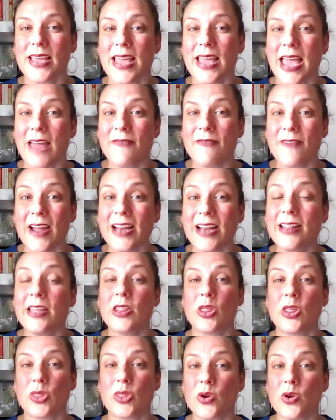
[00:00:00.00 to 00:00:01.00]
And finally,
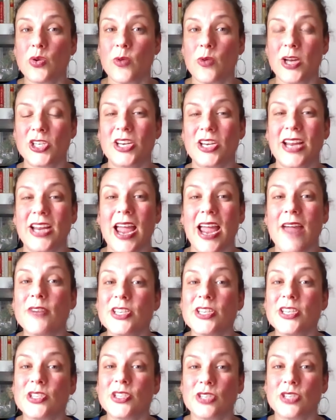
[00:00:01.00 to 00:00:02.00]
the third question
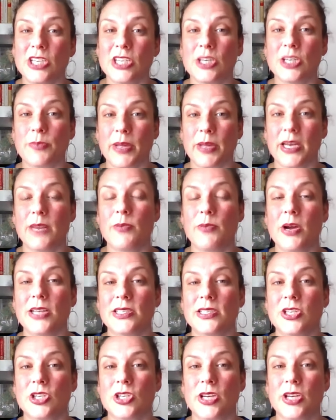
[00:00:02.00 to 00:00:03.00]
every strategic planning
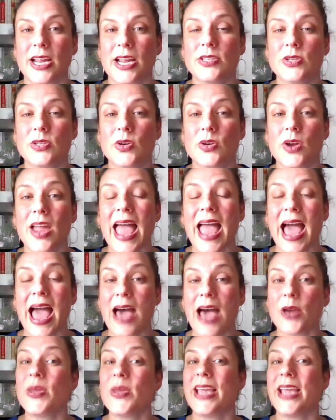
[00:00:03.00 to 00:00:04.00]
process should answer,
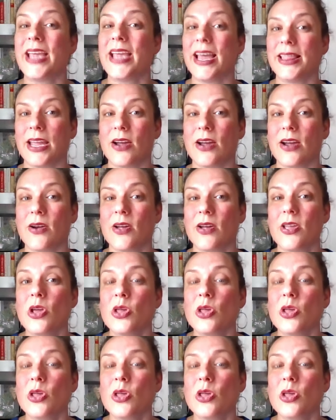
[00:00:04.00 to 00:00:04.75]
how do we get there?